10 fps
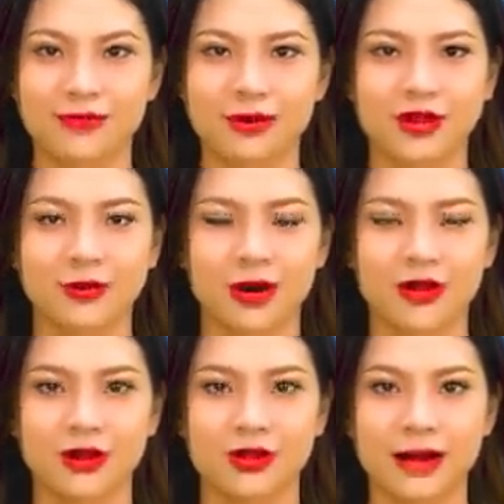zio
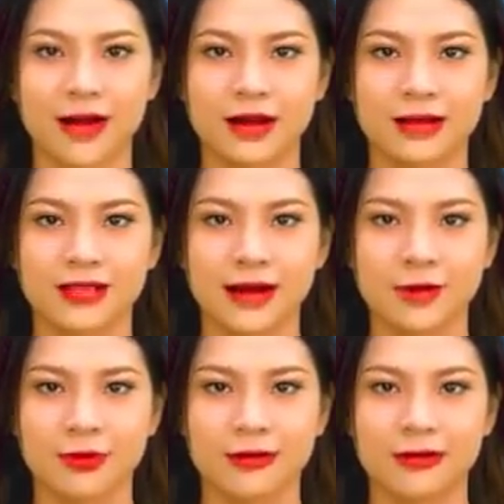work schedule is
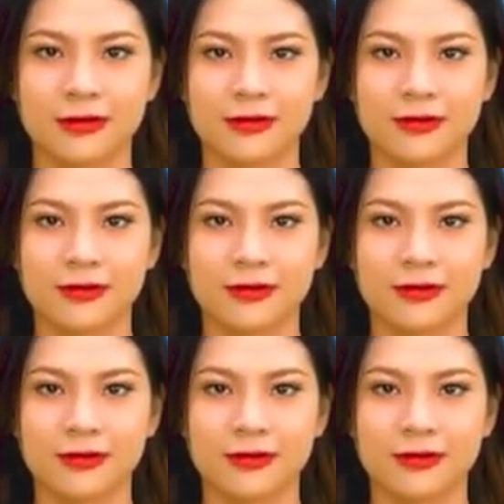full.